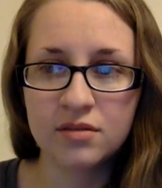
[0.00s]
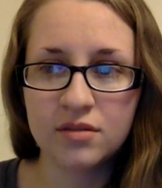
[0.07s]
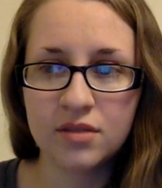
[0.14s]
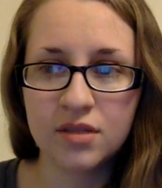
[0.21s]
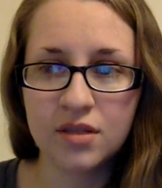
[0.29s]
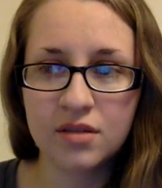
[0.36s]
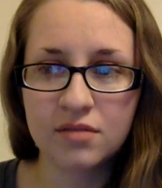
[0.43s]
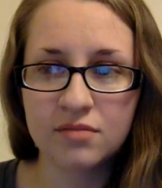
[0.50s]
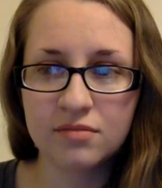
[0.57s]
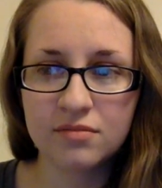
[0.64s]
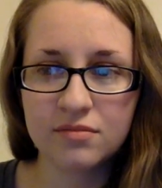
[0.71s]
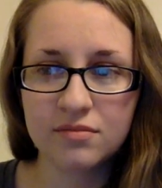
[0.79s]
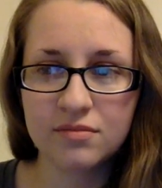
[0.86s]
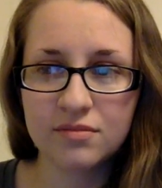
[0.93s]
you know,
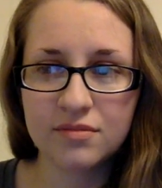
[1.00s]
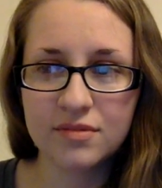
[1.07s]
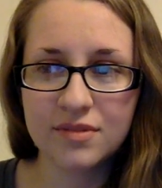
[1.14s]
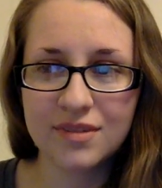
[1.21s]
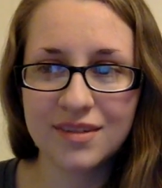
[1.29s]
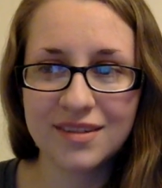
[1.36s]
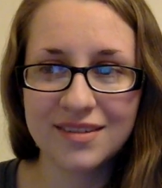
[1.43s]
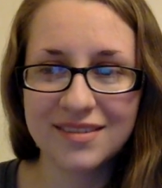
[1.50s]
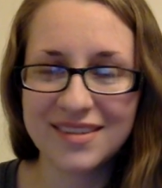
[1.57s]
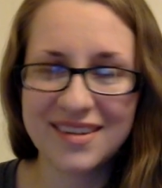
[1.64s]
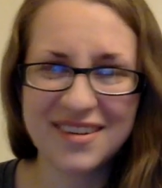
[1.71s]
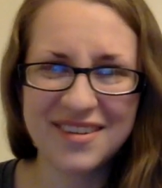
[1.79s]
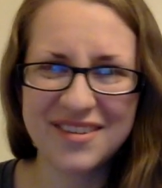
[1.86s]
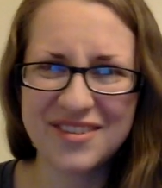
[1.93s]

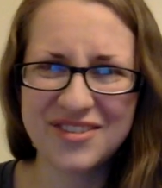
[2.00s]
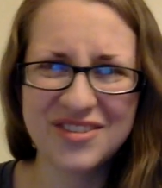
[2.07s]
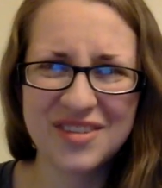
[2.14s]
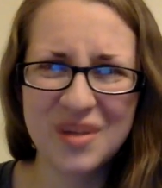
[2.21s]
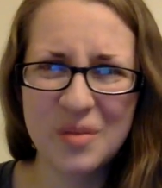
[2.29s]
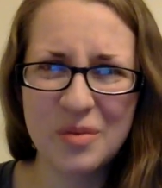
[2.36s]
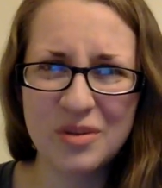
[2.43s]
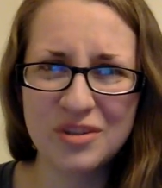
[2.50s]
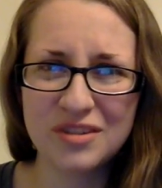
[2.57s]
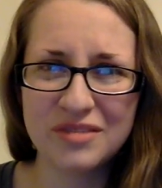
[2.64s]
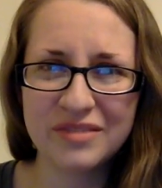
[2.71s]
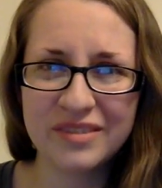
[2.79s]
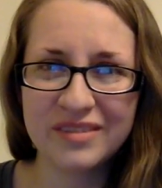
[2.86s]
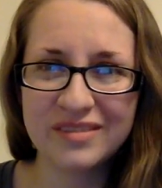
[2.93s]
there's just like a bunch of
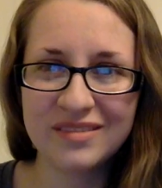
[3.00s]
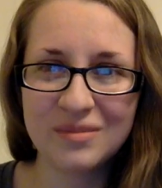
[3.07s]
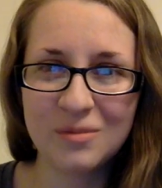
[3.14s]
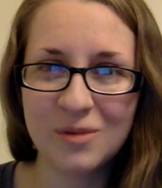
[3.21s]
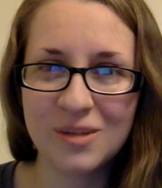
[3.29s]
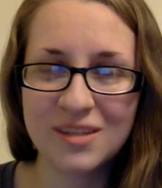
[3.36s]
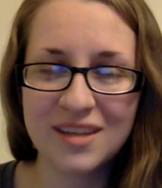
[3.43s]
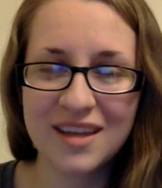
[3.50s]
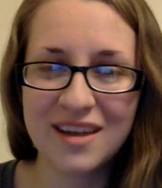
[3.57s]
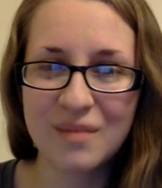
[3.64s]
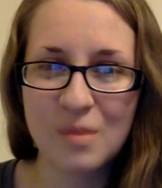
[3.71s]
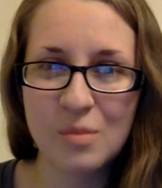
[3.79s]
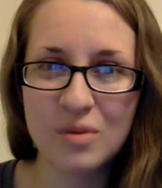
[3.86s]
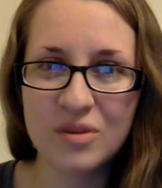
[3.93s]
different words. I can't
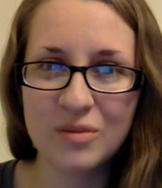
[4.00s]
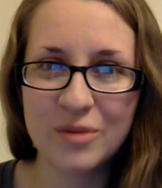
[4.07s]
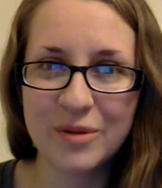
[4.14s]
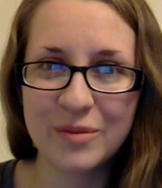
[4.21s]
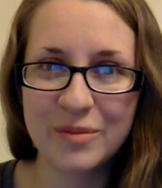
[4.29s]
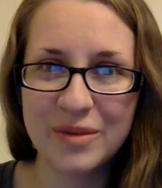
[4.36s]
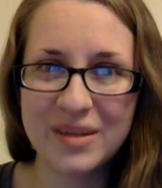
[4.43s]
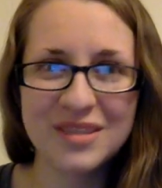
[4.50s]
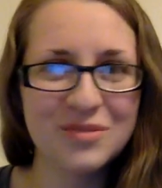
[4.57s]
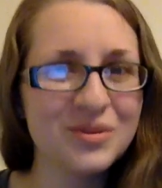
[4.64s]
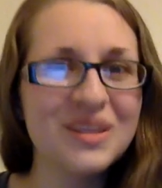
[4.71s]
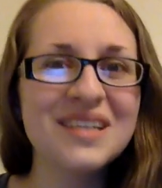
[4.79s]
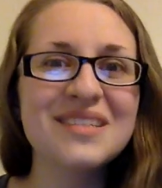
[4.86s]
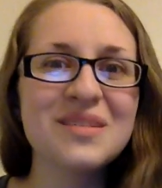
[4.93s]
remember them all, but it's
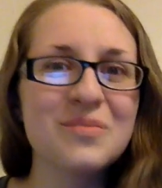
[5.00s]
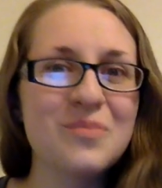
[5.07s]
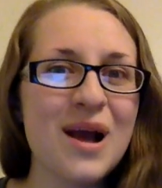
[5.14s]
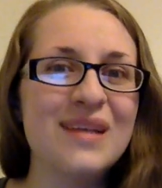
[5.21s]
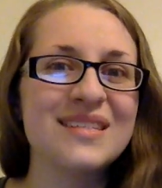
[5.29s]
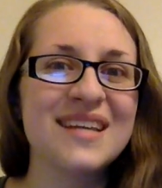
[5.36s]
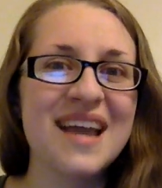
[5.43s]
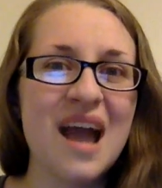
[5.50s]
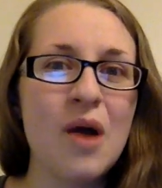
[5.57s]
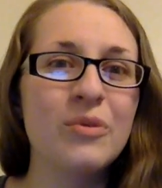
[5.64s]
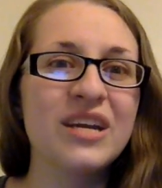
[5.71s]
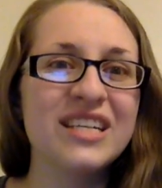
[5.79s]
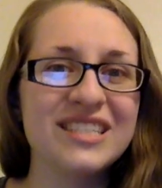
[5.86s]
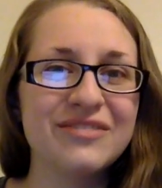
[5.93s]
really surprising how
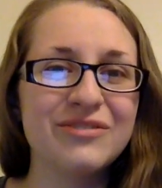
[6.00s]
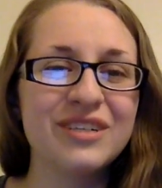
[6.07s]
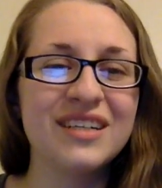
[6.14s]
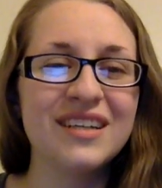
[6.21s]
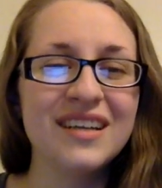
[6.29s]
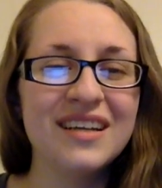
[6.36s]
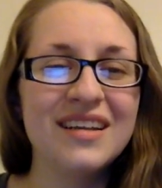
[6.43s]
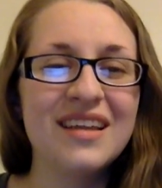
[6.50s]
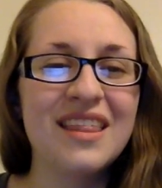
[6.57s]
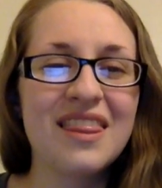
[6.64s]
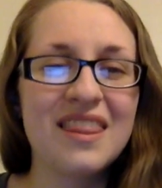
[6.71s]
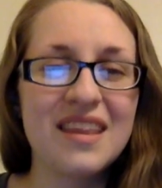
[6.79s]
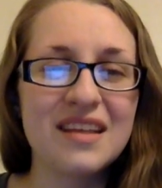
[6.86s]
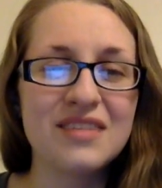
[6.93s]
many different
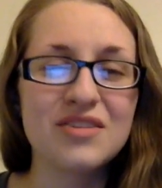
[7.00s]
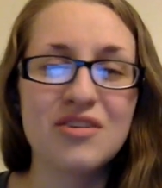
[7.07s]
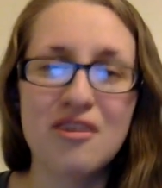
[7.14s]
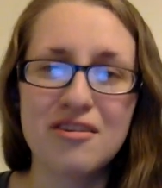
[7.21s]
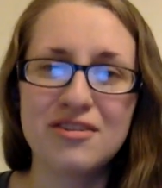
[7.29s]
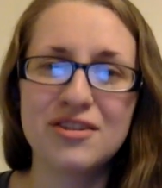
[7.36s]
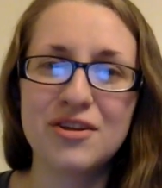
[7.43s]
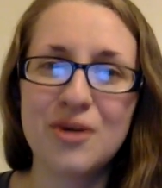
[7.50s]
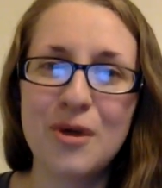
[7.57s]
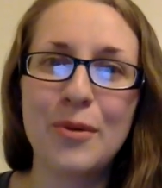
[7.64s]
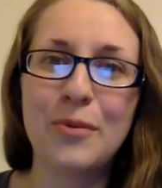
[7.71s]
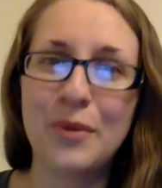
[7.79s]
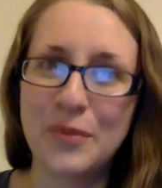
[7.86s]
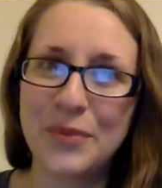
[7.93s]
things there are to
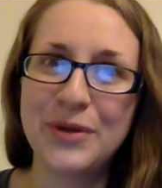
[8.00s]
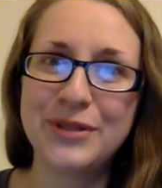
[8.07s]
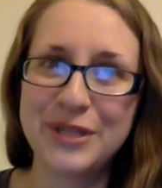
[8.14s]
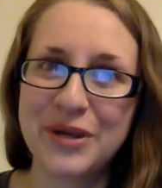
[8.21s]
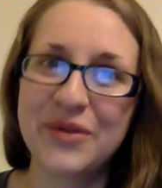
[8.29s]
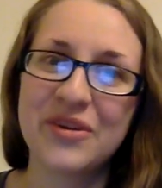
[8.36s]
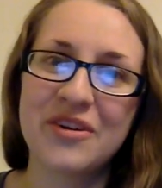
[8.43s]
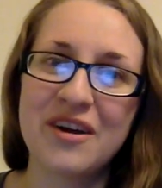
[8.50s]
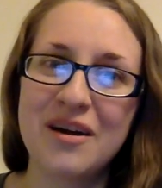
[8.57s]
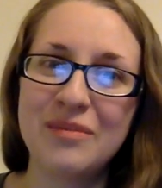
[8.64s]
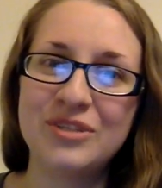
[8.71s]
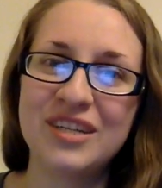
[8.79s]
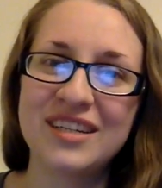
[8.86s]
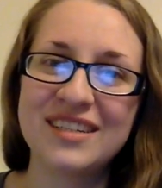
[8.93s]
call one particular
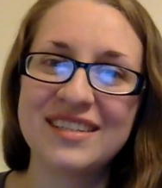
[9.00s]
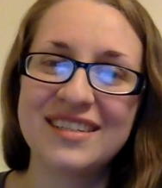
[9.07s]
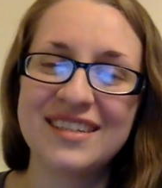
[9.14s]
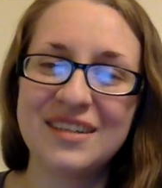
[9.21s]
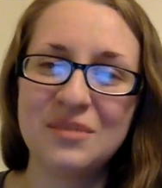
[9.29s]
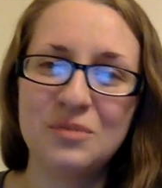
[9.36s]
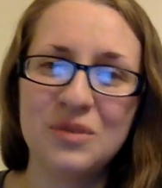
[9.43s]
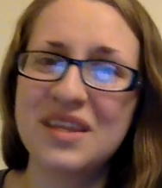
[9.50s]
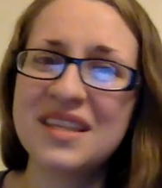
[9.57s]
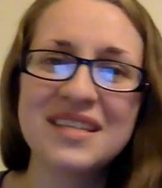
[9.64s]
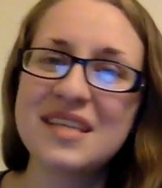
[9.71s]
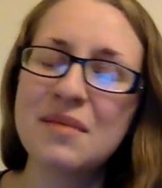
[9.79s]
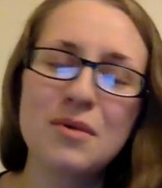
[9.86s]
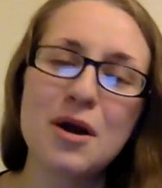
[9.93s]
object within the
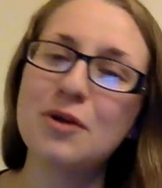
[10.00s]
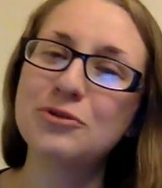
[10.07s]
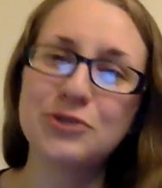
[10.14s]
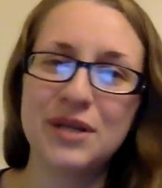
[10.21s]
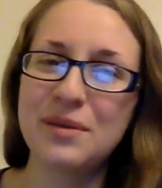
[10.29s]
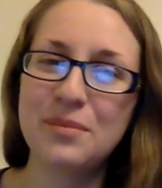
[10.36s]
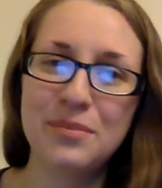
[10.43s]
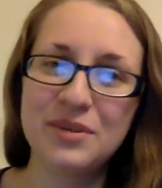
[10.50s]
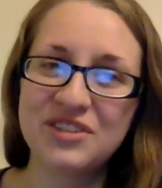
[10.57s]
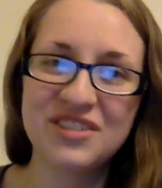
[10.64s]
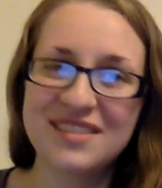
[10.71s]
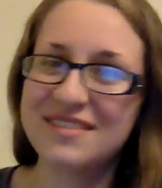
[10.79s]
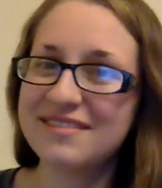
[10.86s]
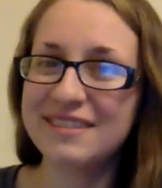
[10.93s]
same country, but
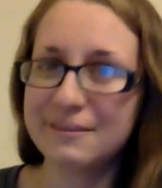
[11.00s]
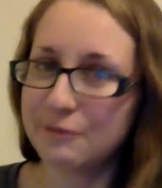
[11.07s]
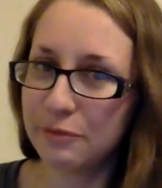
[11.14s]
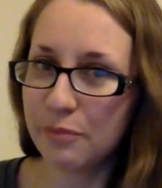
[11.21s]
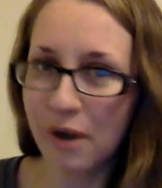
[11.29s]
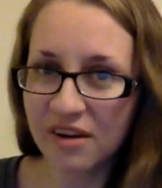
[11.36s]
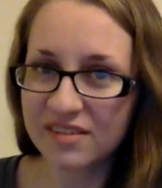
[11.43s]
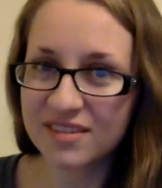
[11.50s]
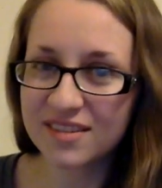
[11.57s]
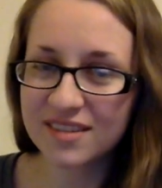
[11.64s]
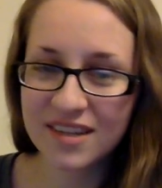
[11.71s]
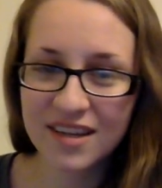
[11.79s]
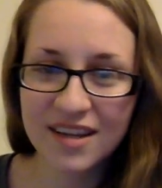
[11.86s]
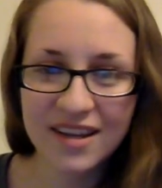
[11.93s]
just different
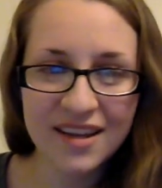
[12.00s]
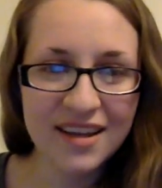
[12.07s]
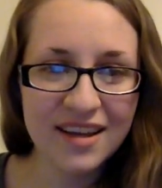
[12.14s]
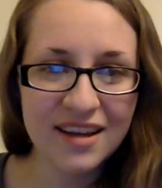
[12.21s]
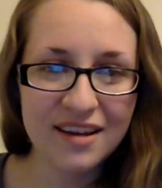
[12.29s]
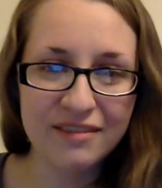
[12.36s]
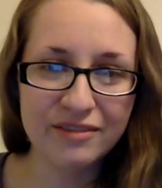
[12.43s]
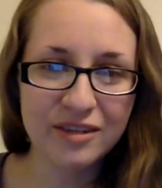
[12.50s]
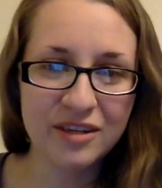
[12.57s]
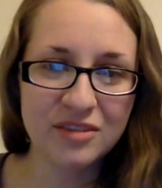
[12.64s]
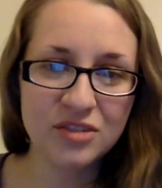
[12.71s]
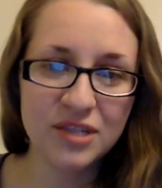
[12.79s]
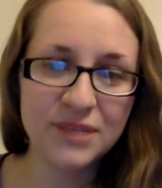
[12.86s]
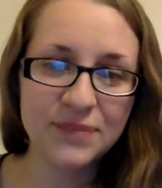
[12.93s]
parts of the
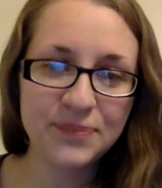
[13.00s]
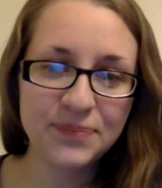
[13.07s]
country.